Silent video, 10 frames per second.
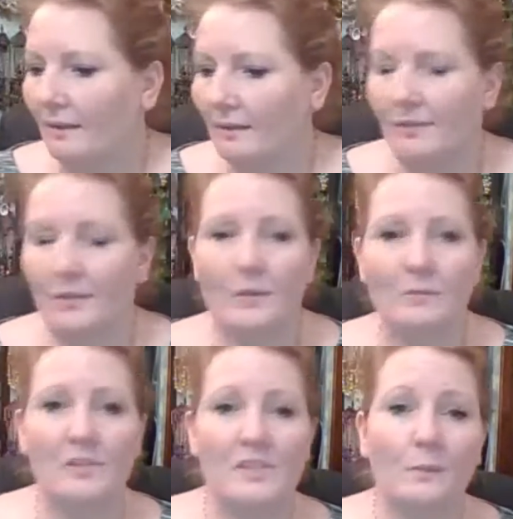And so it
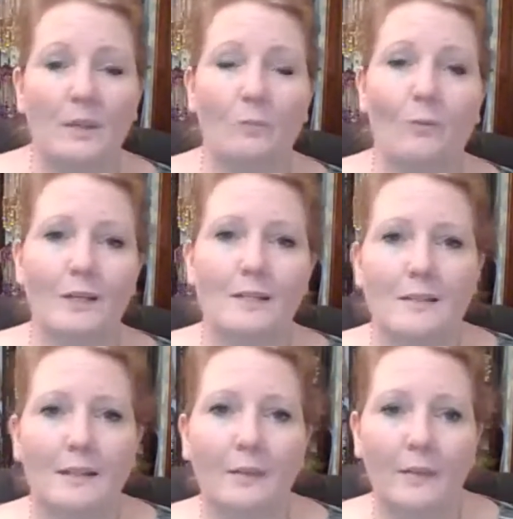will still be the one
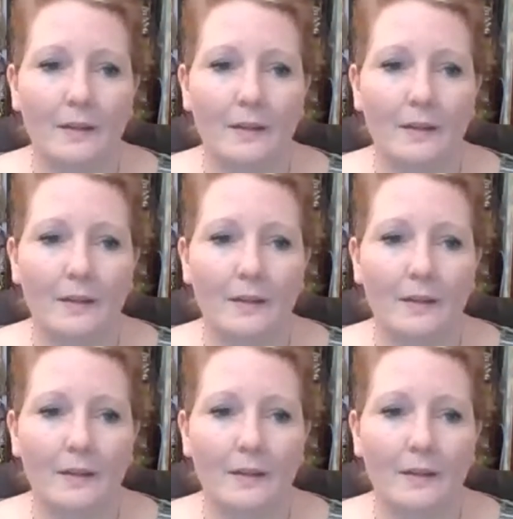and done